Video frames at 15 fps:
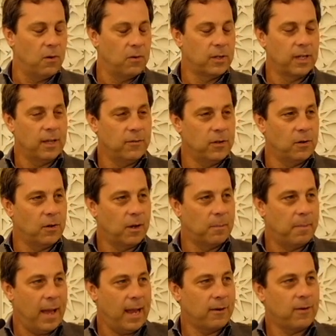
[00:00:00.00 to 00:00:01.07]
to give you
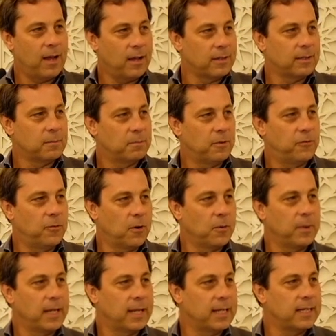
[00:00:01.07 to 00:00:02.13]
a background before
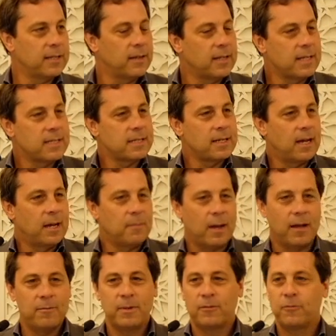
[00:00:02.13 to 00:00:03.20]
we get into this,
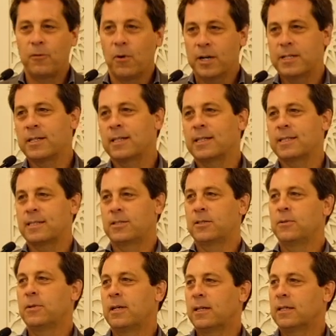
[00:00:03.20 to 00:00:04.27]
I've been fortunate
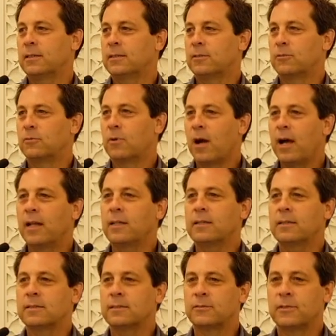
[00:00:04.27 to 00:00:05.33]
to run
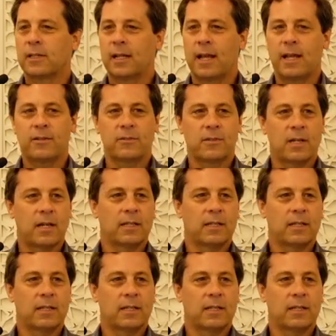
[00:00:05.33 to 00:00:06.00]
for the last